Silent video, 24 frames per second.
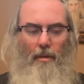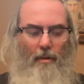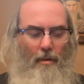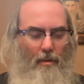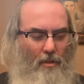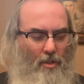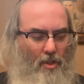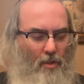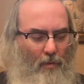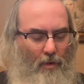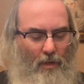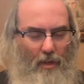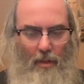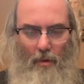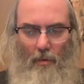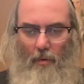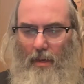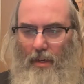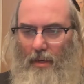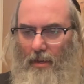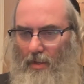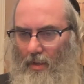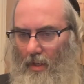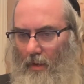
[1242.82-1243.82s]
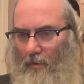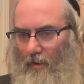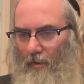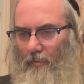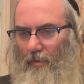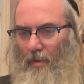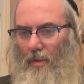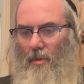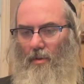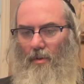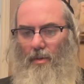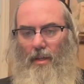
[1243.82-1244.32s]
So one of the ways that we've
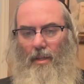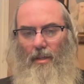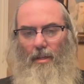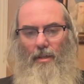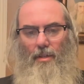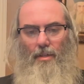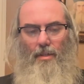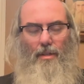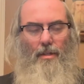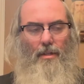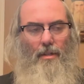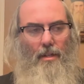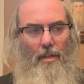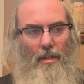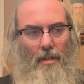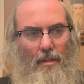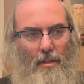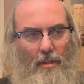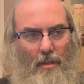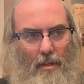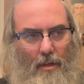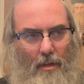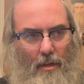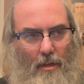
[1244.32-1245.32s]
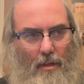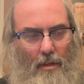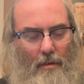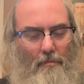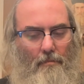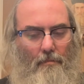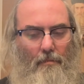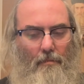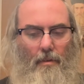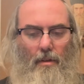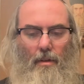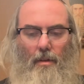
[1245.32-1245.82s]
been learning this in the
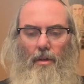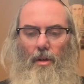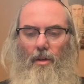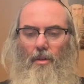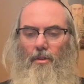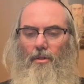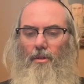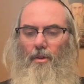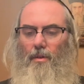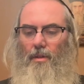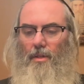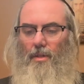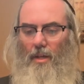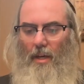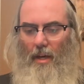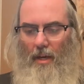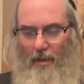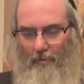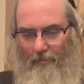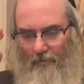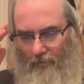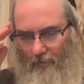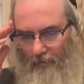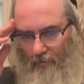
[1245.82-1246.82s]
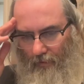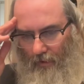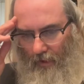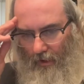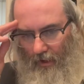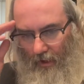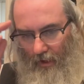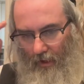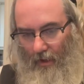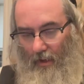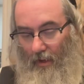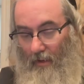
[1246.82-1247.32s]
Kol Torah Chaim
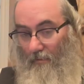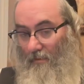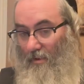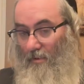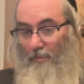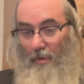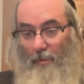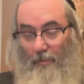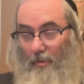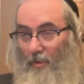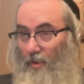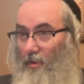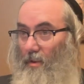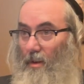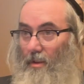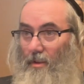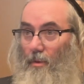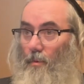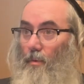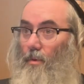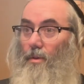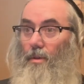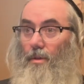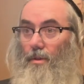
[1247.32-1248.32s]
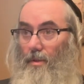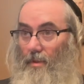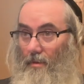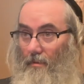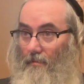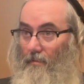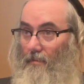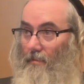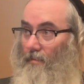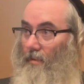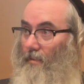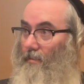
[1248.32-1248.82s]
with people throughout the world,
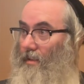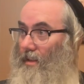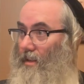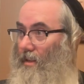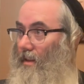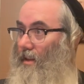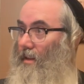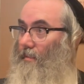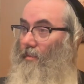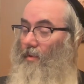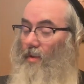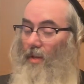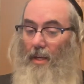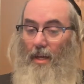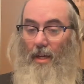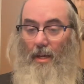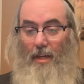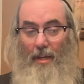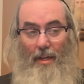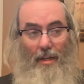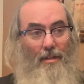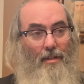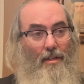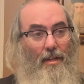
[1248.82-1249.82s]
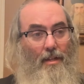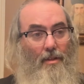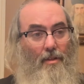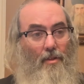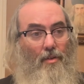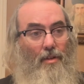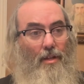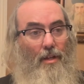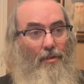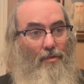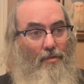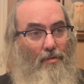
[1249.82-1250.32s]
we've been communicating and
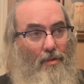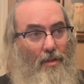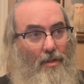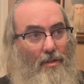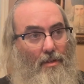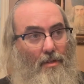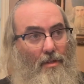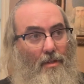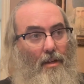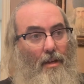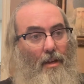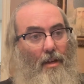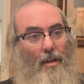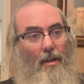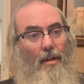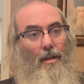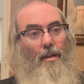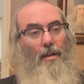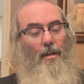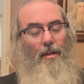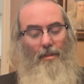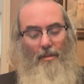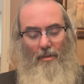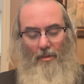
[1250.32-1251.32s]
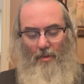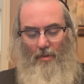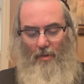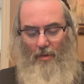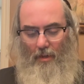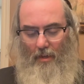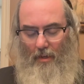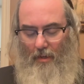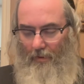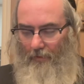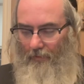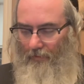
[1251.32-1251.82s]
learning through this
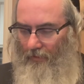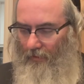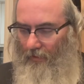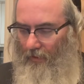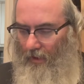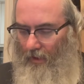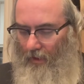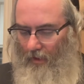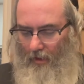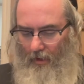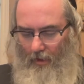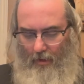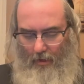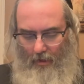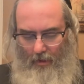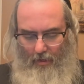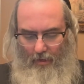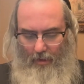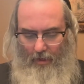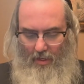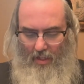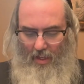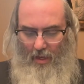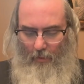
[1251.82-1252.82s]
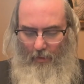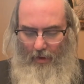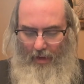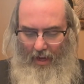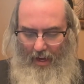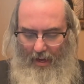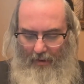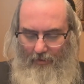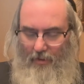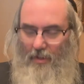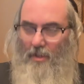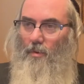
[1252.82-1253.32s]
sugya, is that we
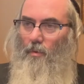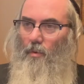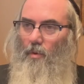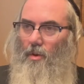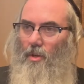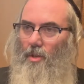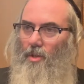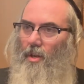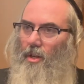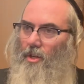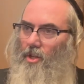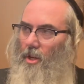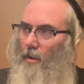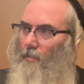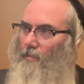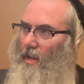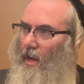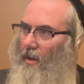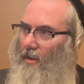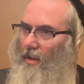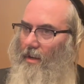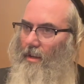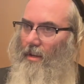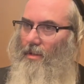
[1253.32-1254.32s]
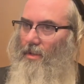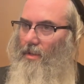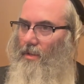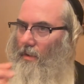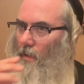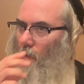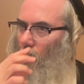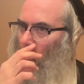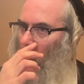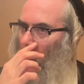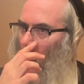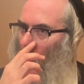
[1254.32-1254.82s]
have these words that jumped out at us.
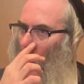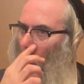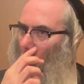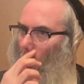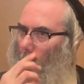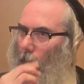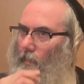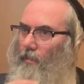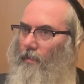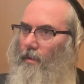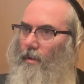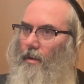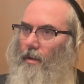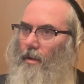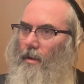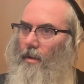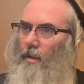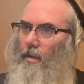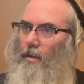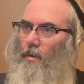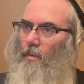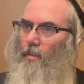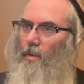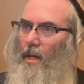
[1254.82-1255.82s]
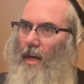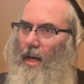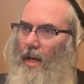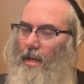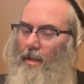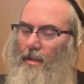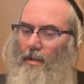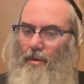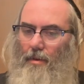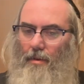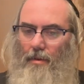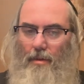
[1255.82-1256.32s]
We
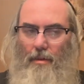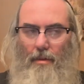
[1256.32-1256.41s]
had